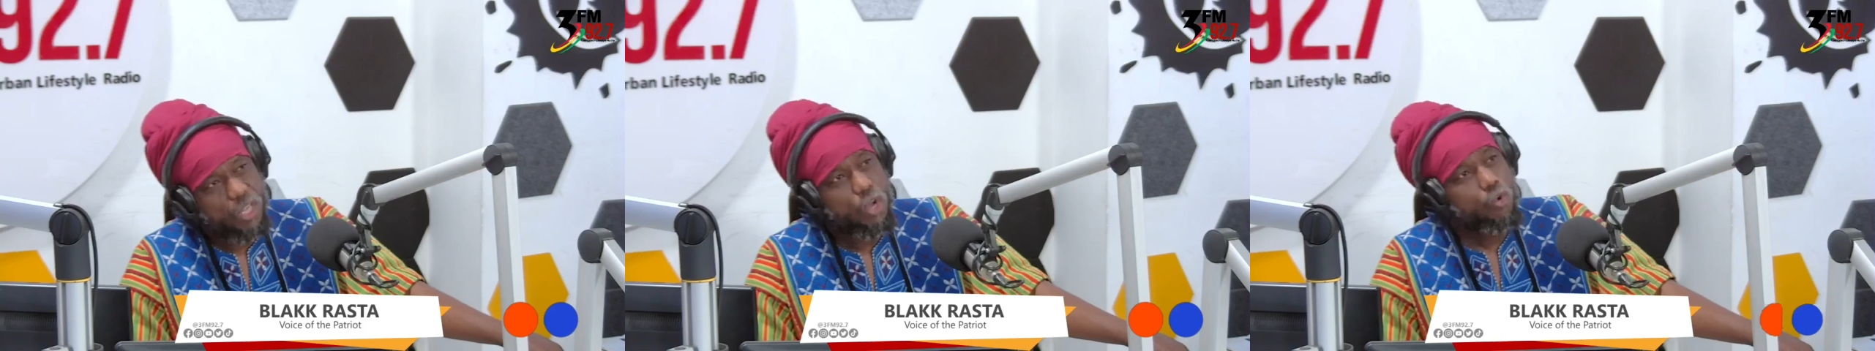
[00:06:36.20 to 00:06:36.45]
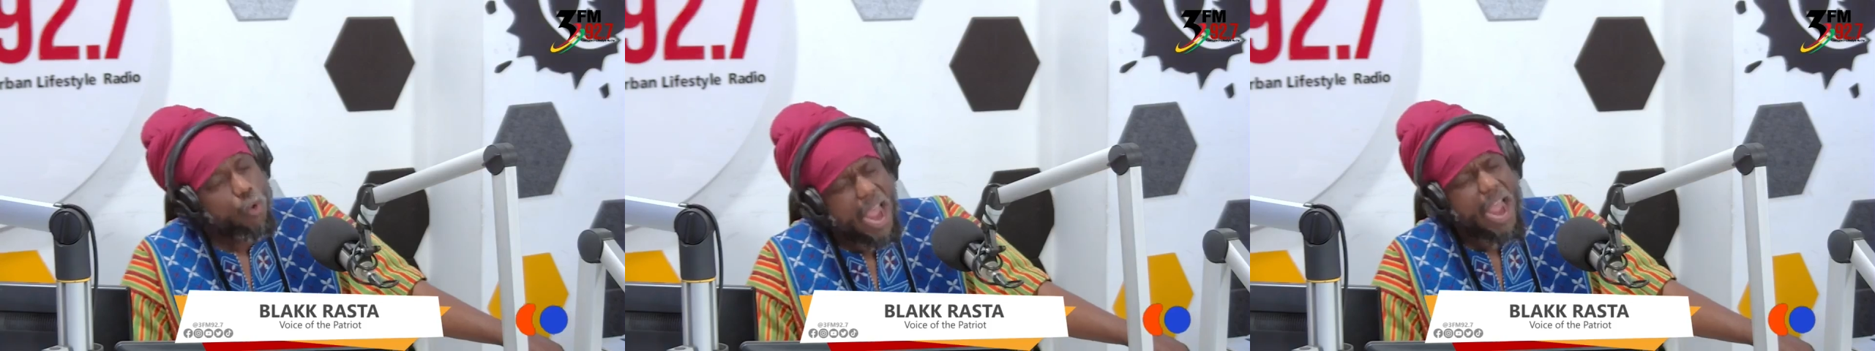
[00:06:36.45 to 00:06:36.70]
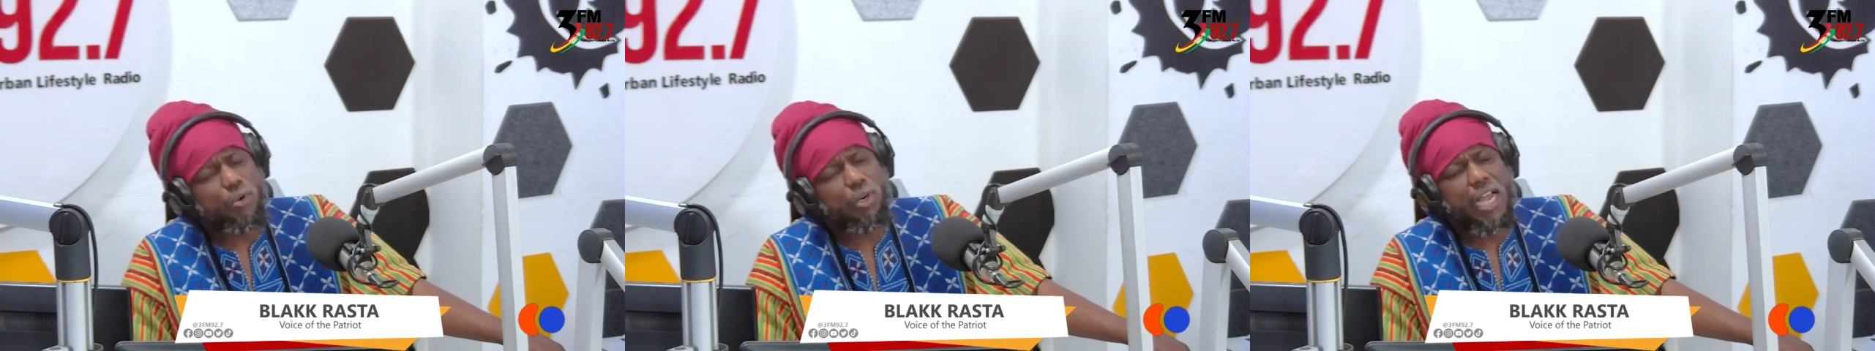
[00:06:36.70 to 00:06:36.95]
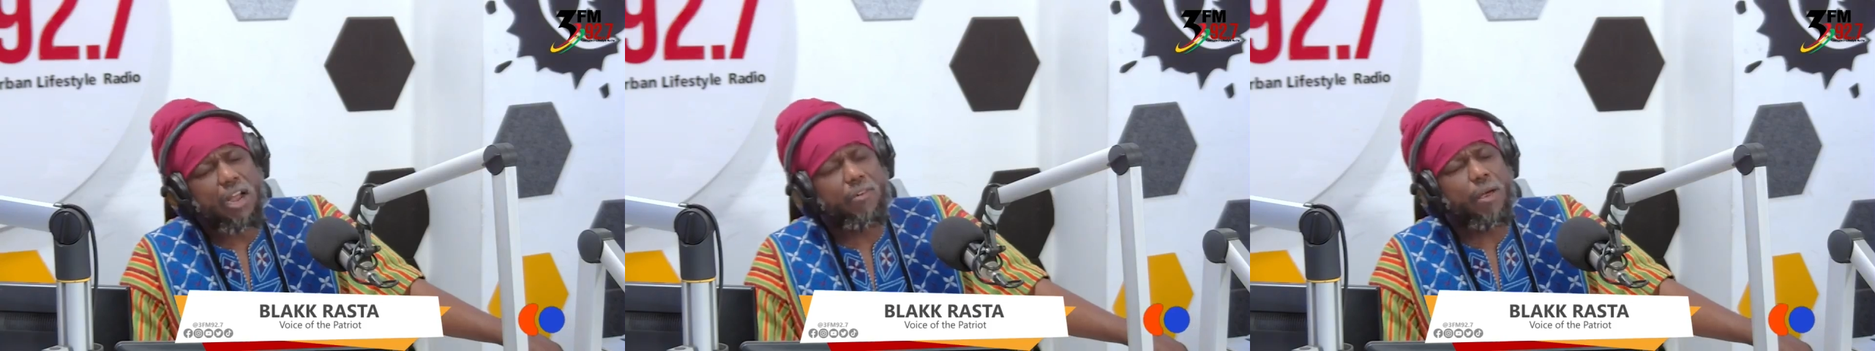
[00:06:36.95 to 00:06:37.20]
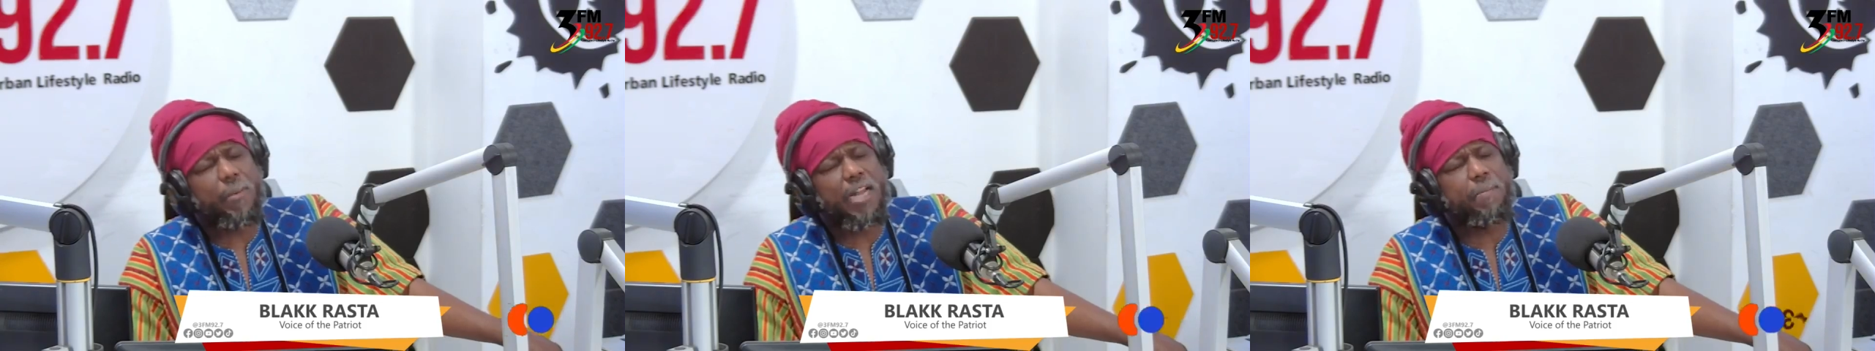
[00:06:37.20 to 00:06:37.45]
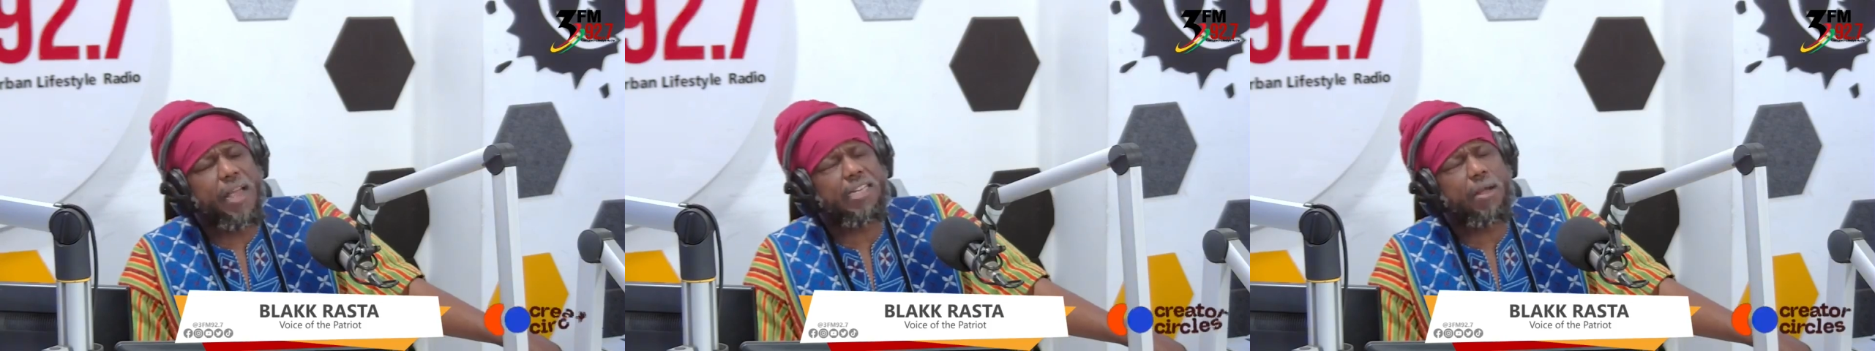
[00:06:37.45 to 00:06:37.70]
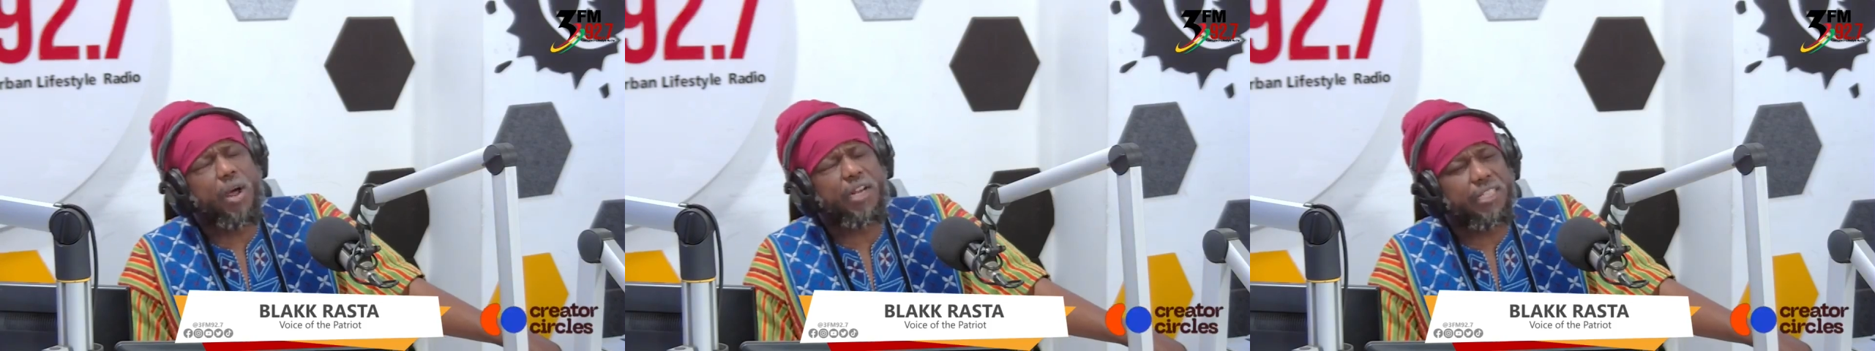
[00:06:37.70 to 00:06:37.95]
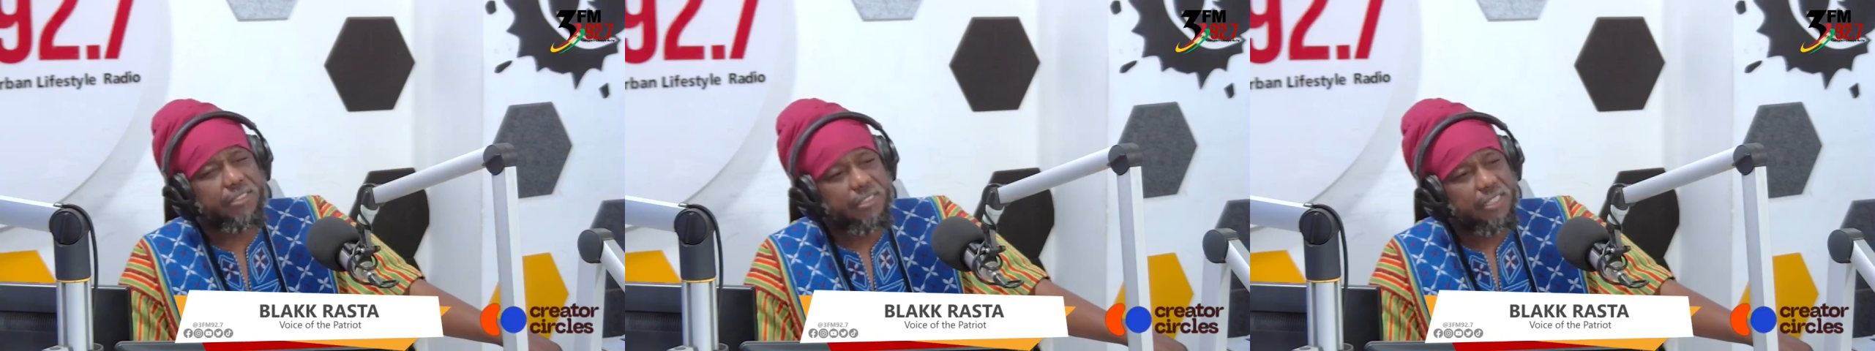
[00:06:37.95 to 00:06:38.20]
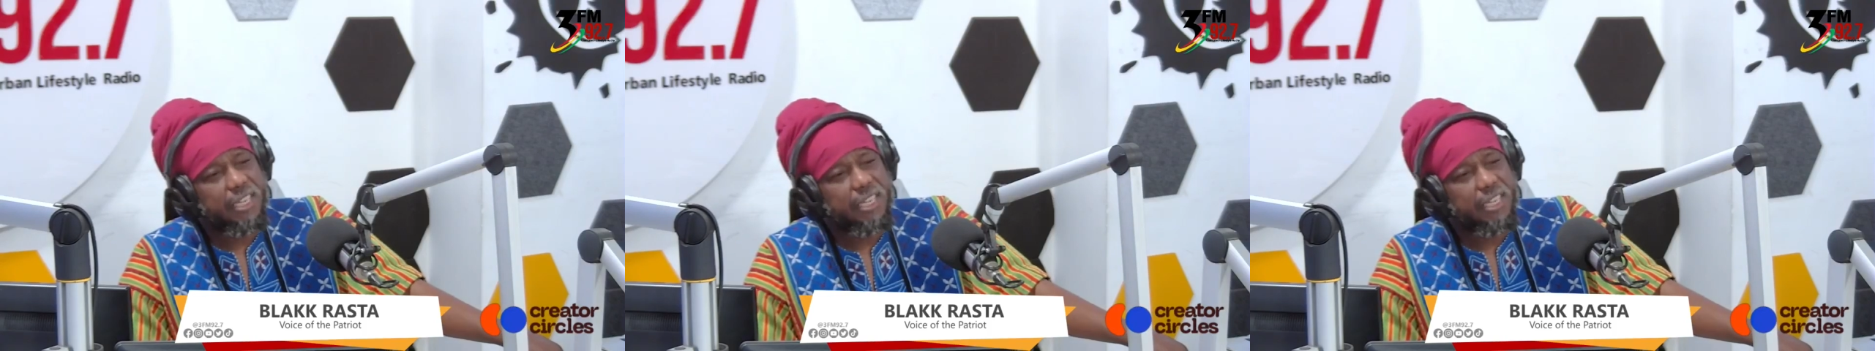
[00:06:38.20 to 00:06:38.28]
Where would the government make the money?